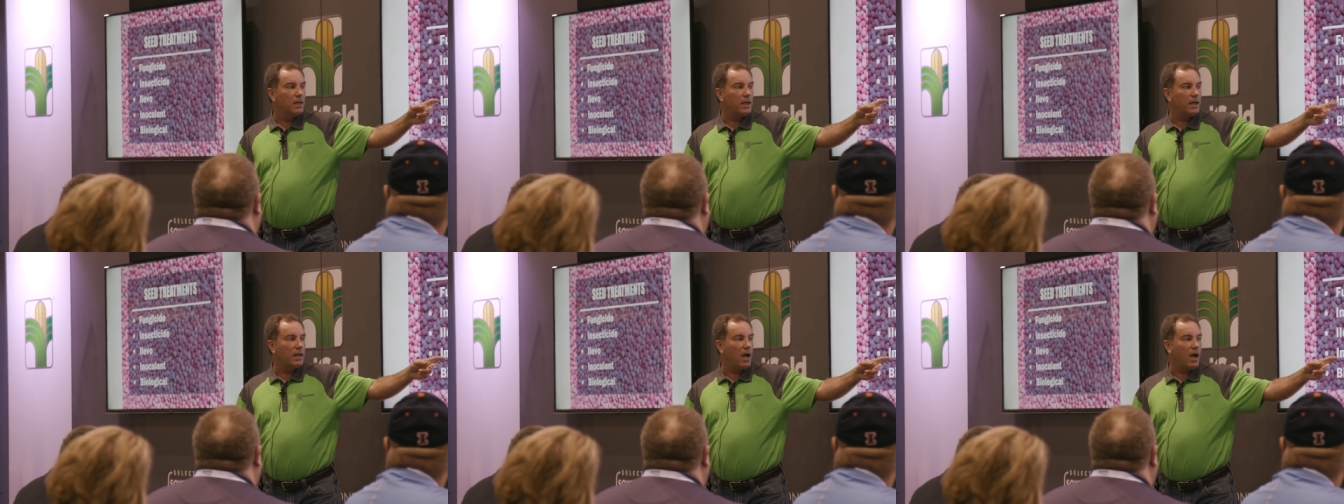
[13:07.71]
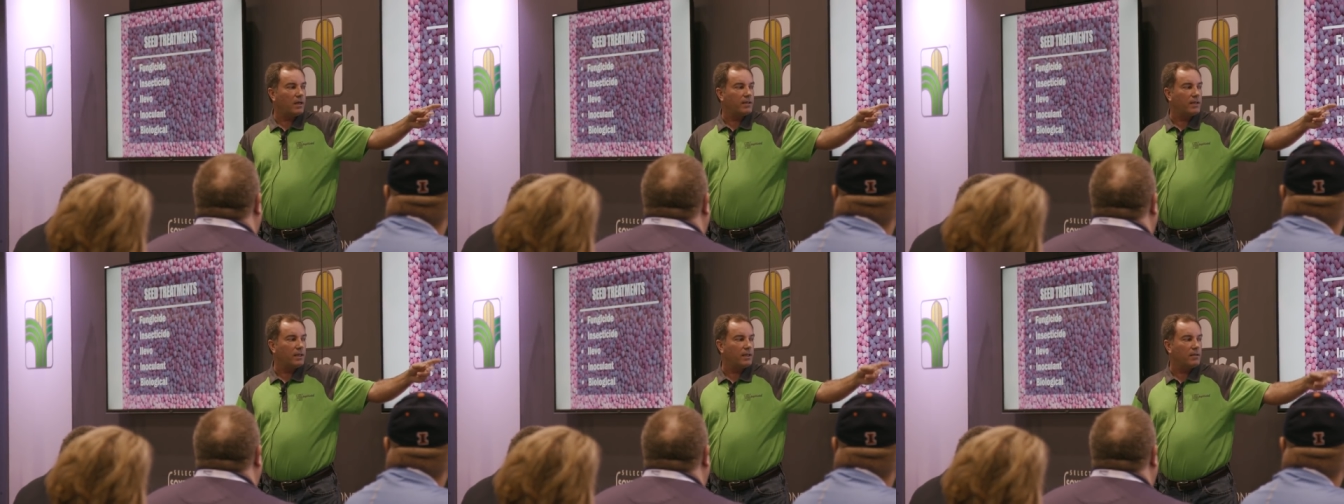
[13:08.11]
An
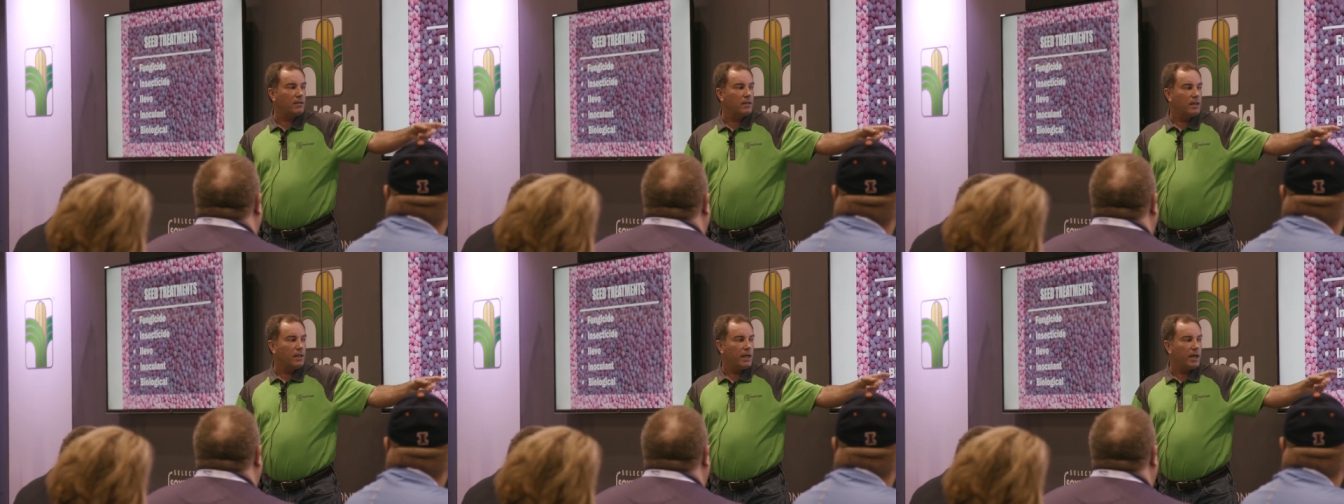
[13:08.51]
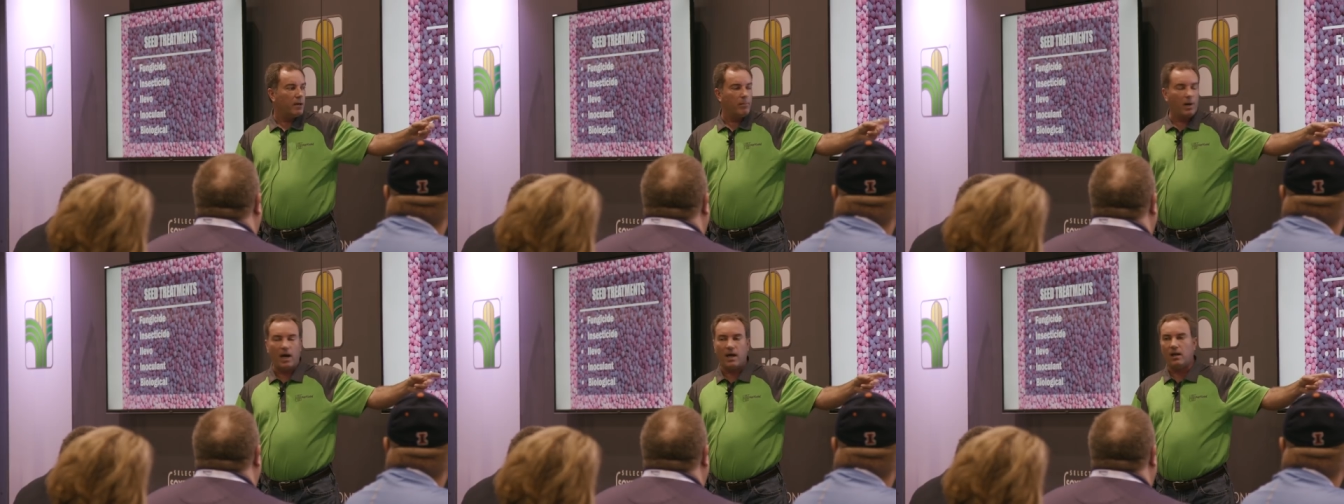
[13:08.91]
inoculant and
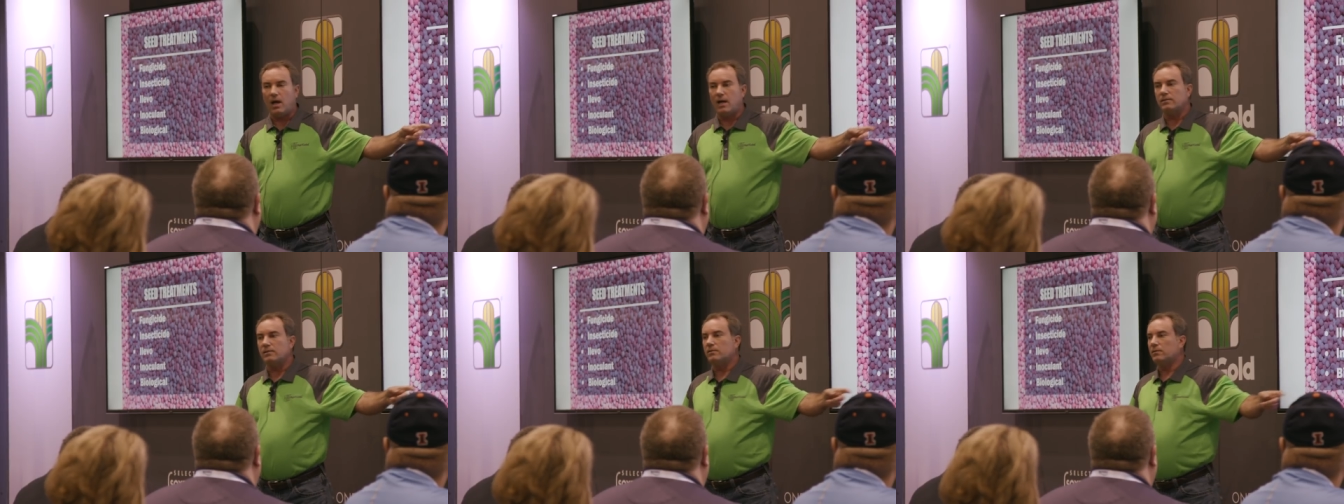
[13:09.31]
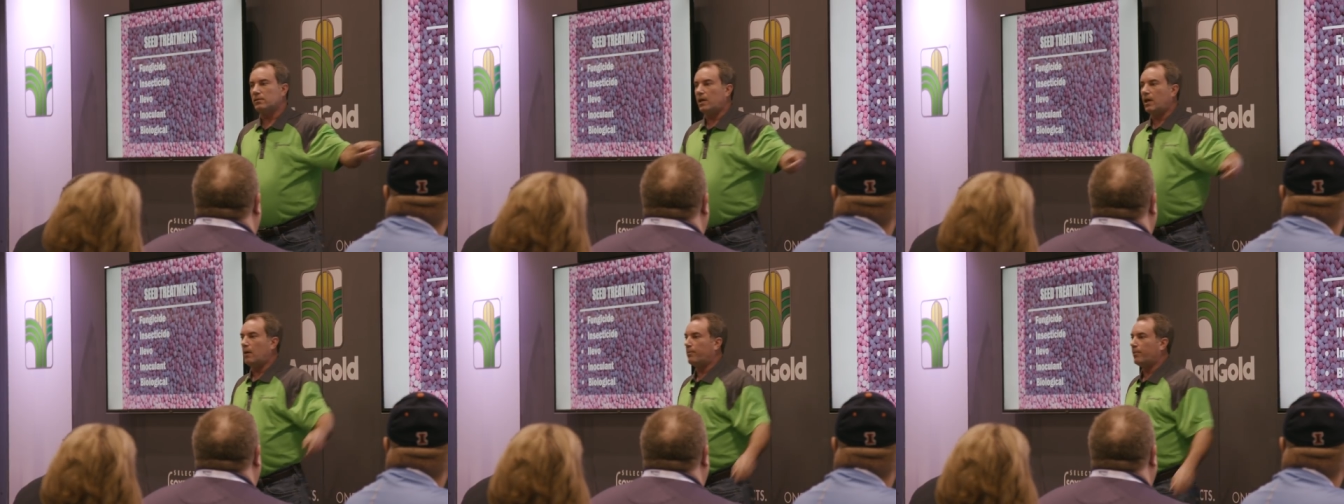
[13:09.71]
a biological
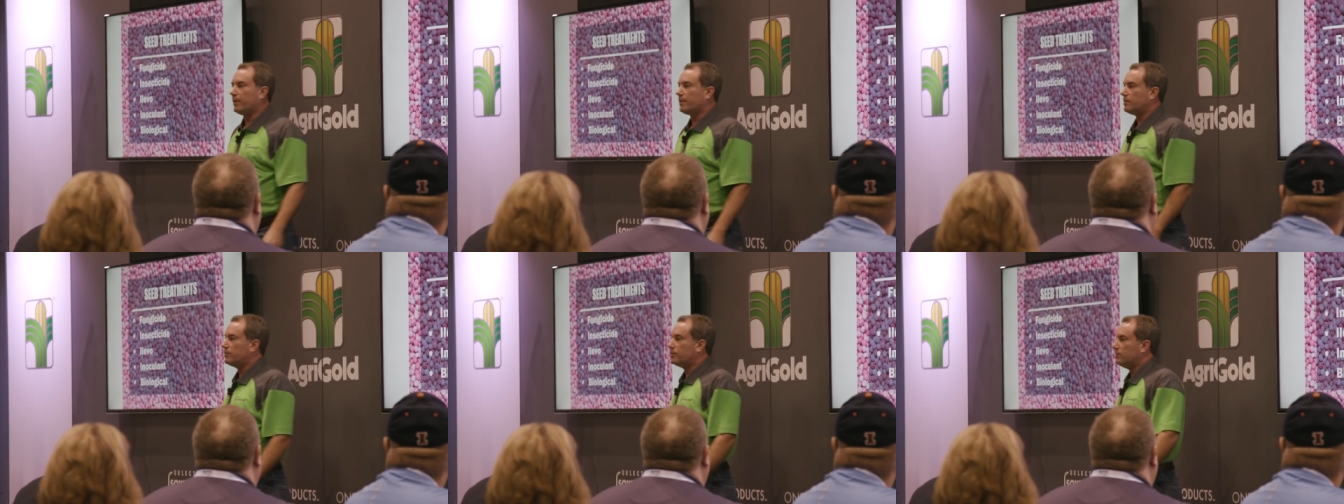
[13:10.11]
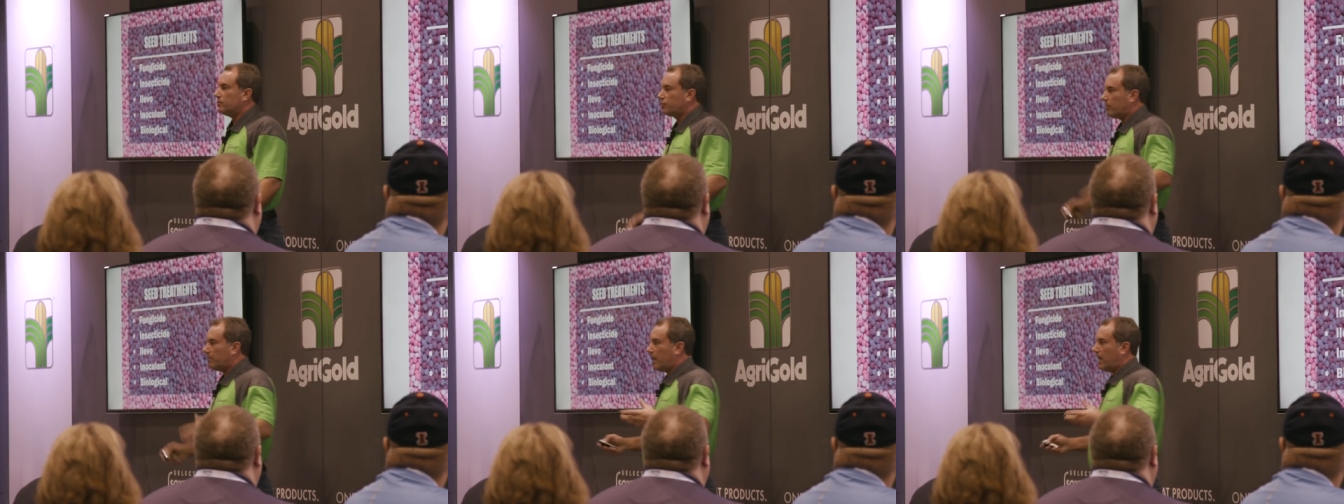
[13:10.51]
to help with
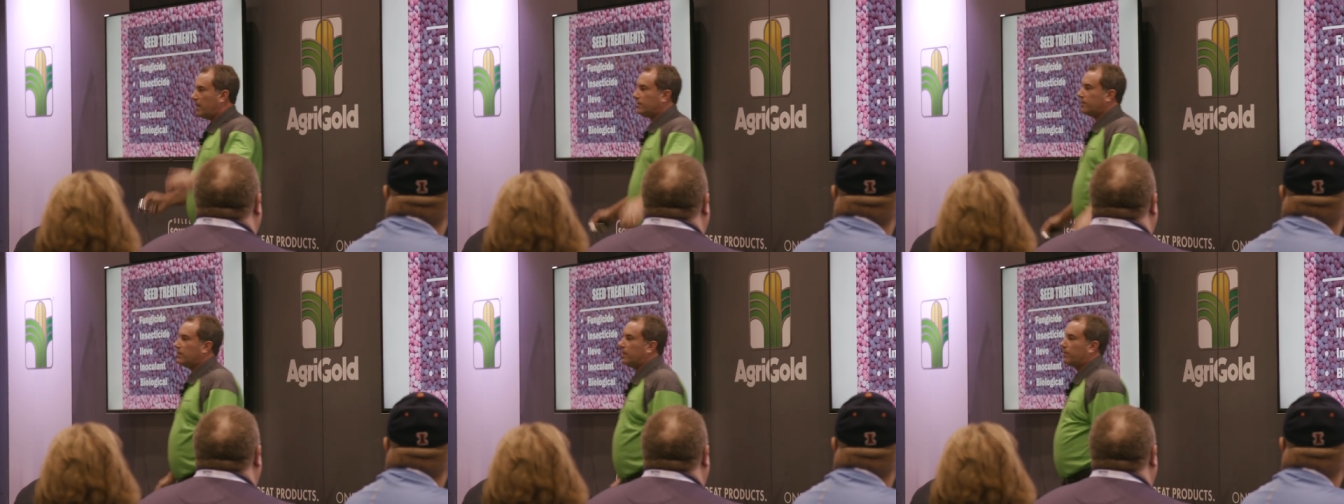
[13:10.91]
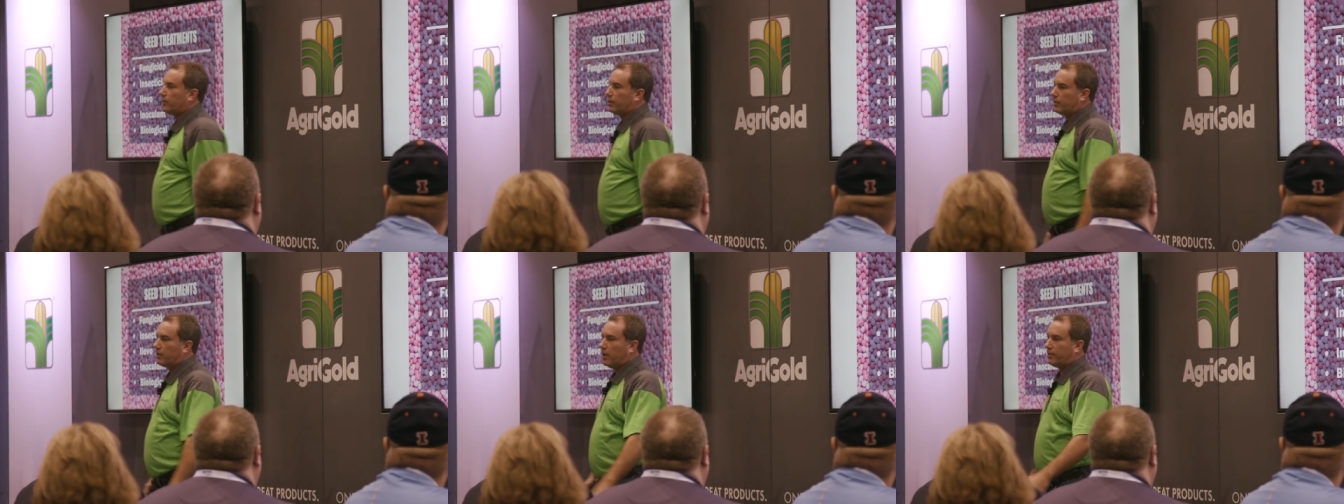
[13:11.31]
germination and
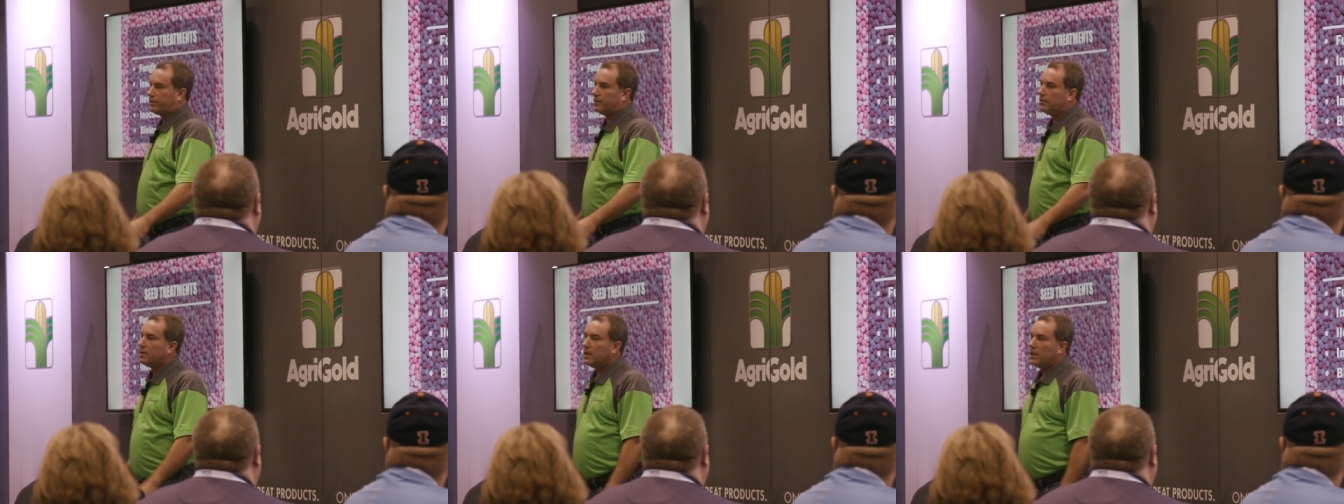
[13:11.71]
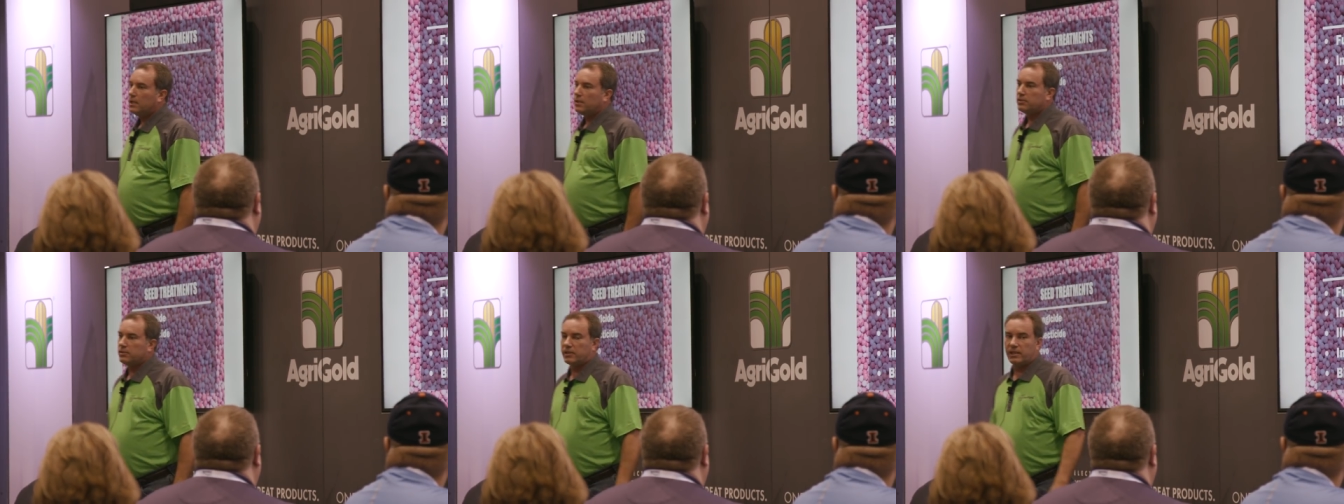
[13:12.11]
root growth
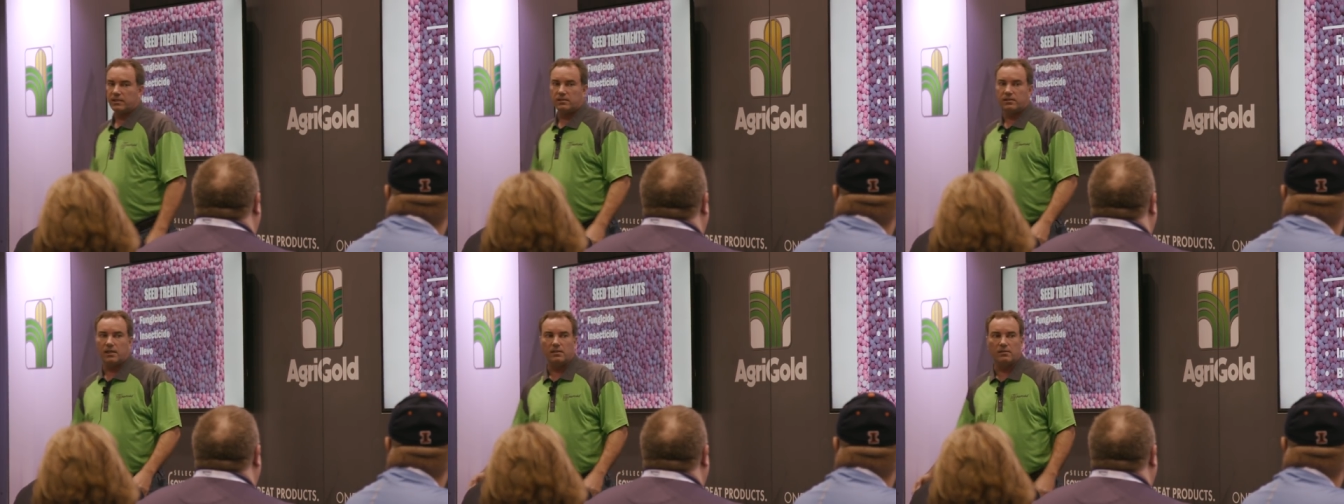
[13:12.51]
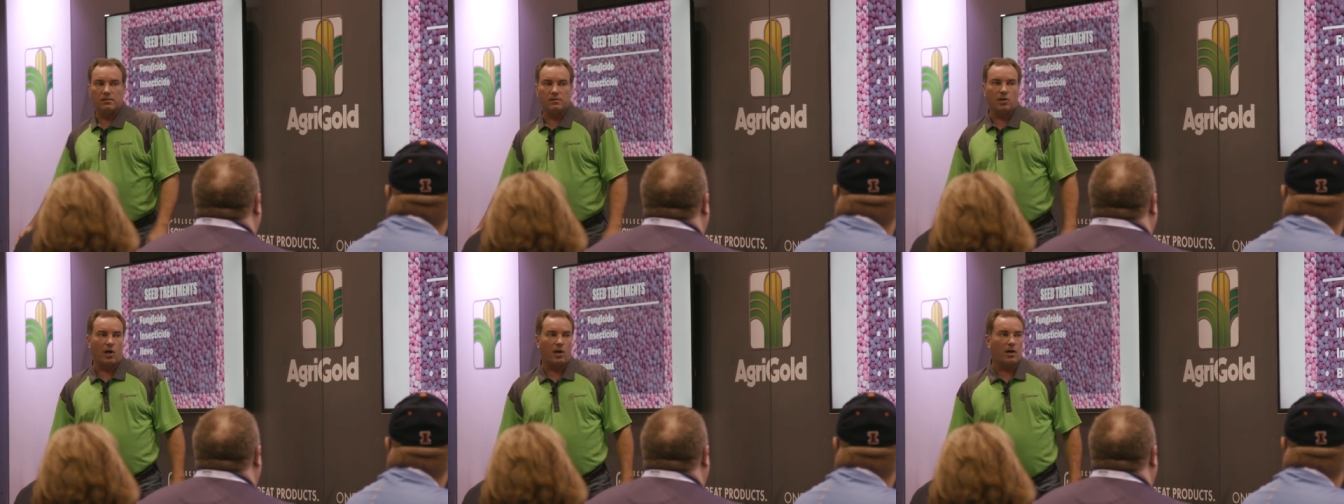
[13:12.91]
to get the season
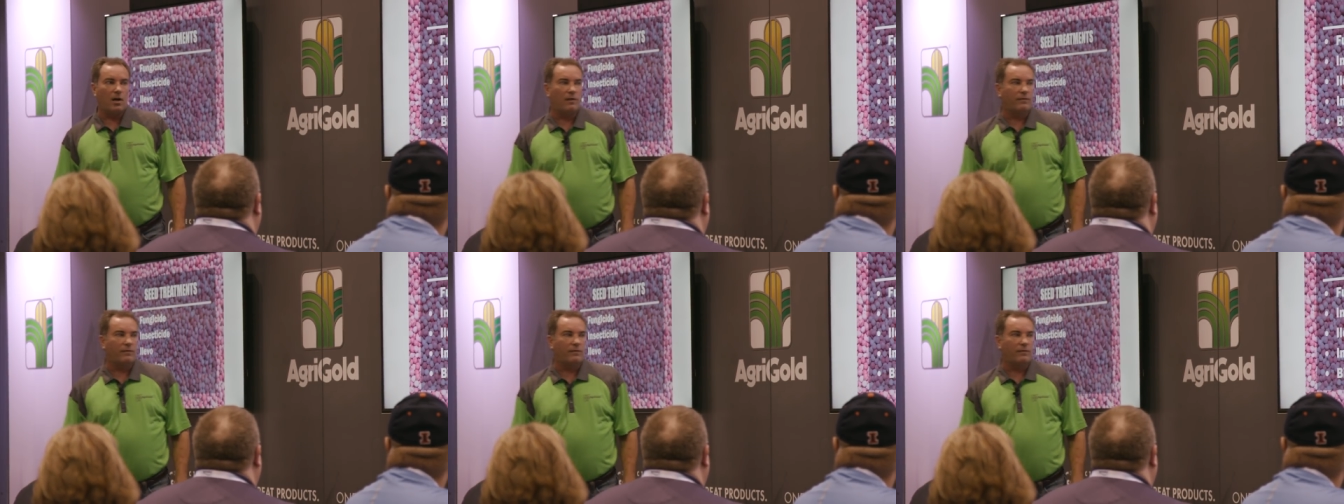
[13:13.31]
started